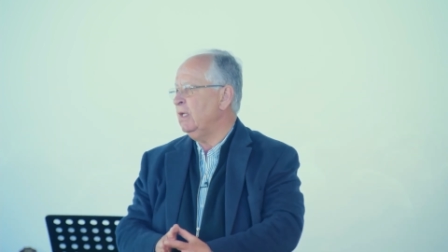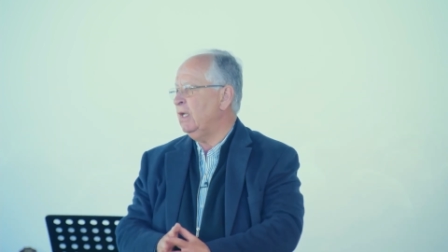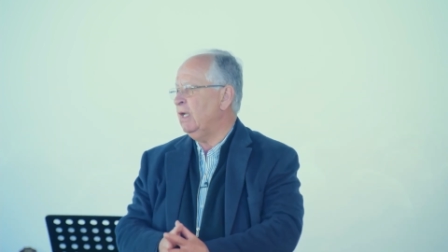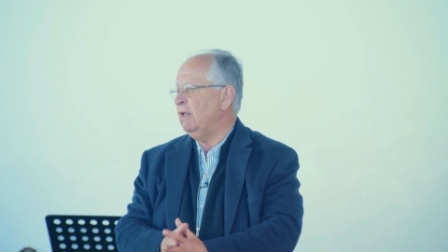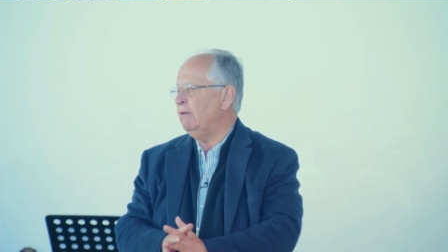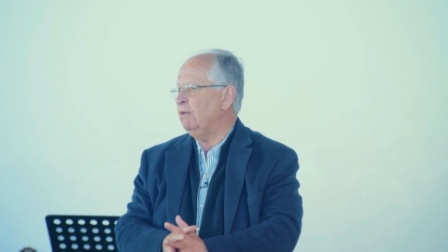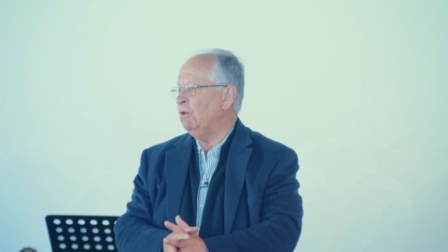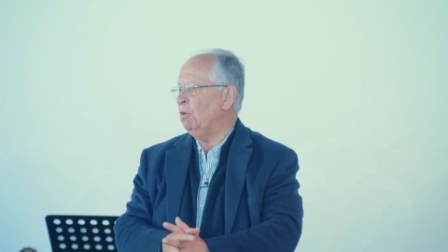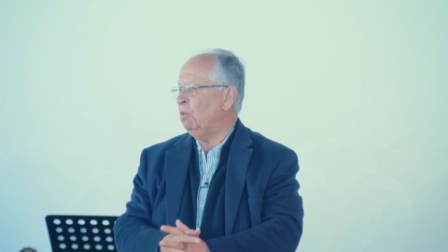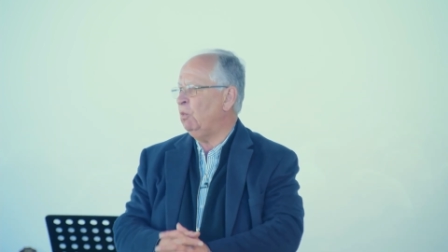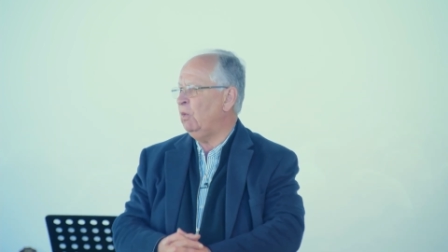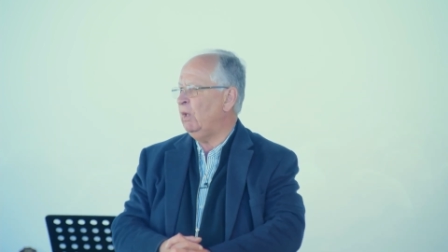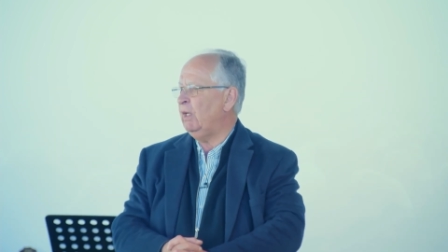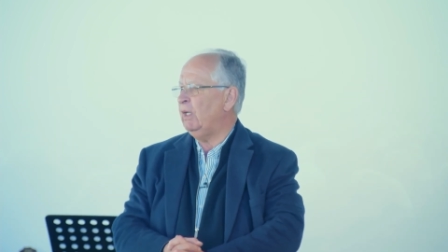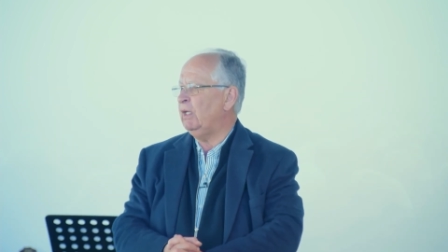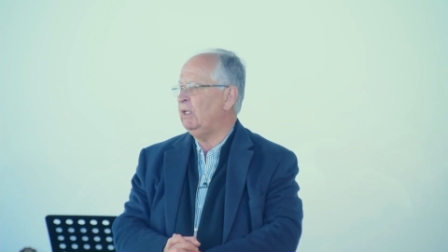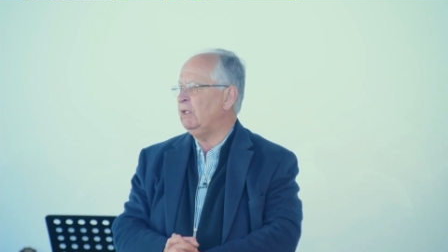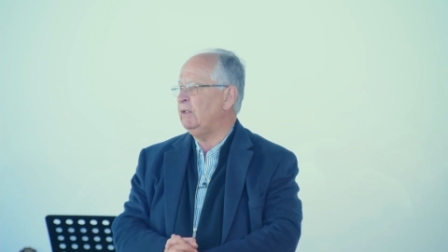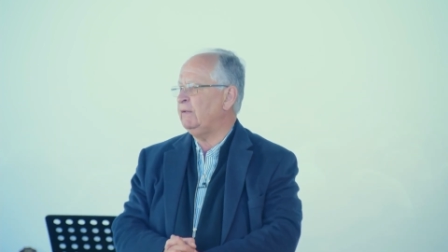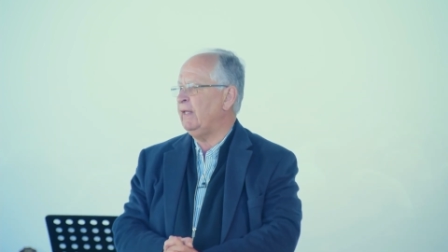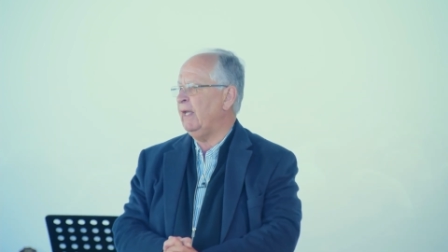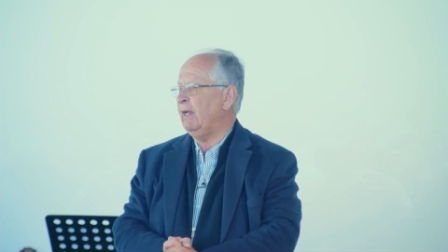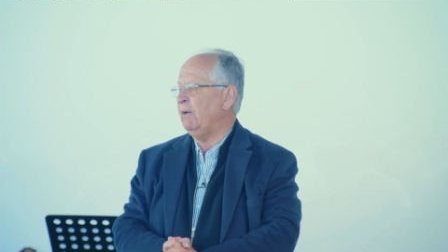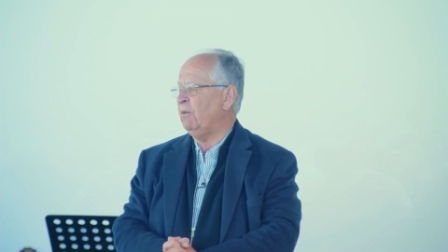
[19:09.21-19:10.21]
in the
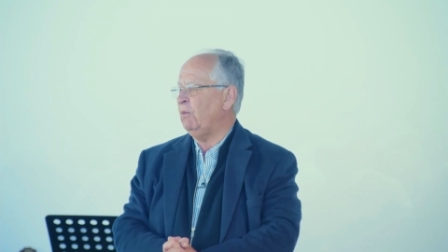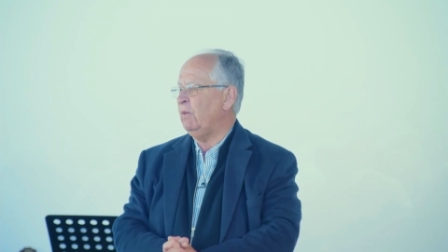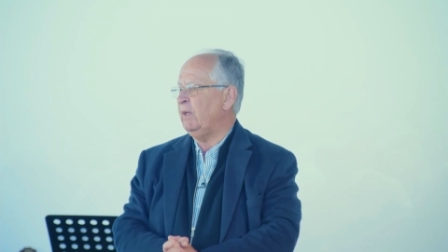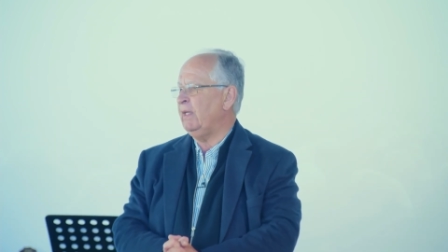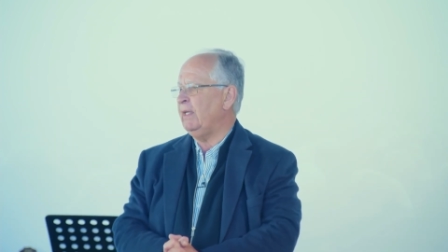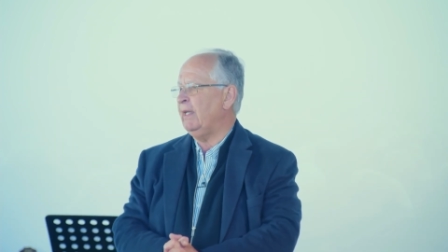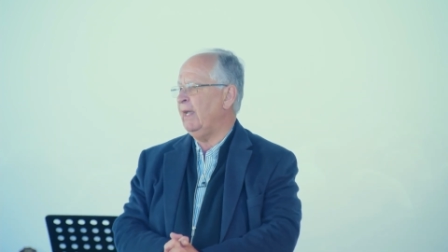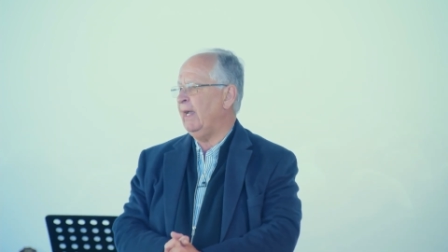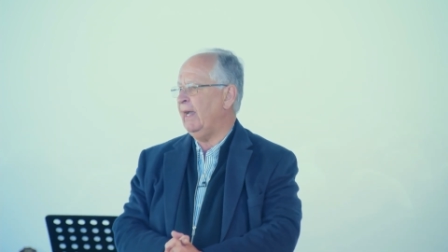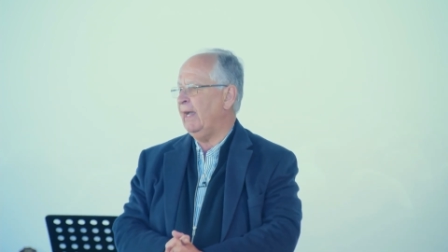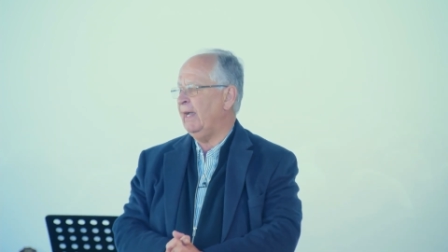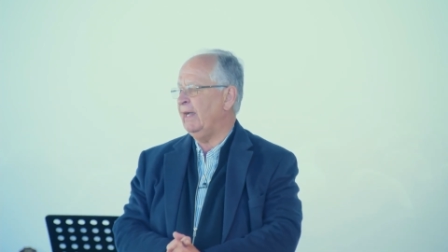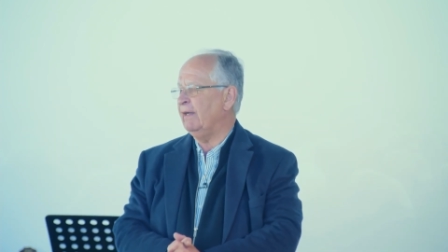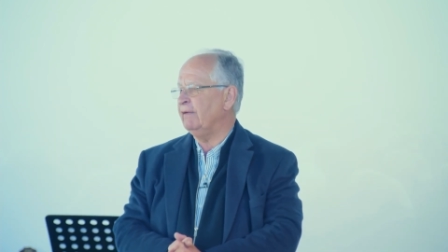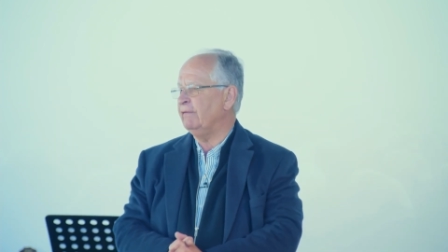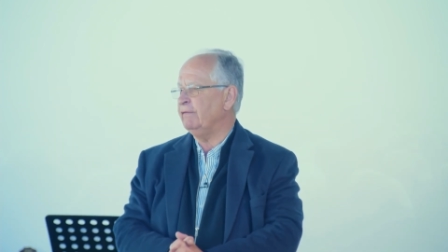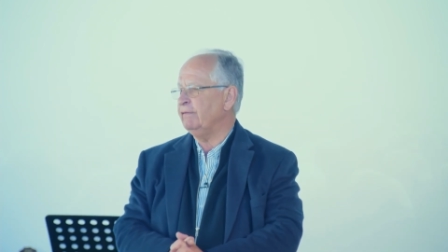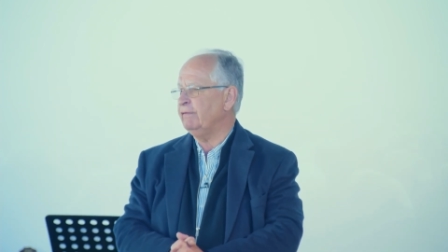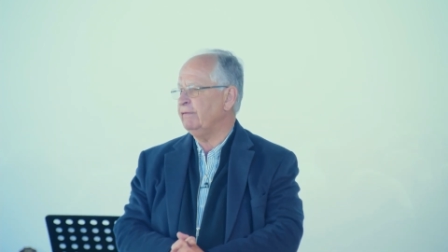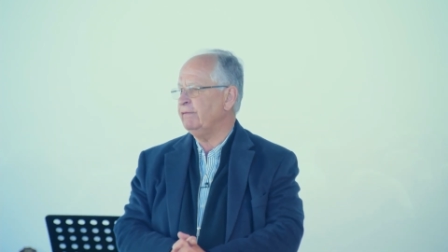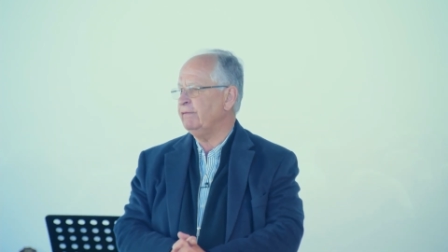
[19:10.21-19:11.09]
world that we have.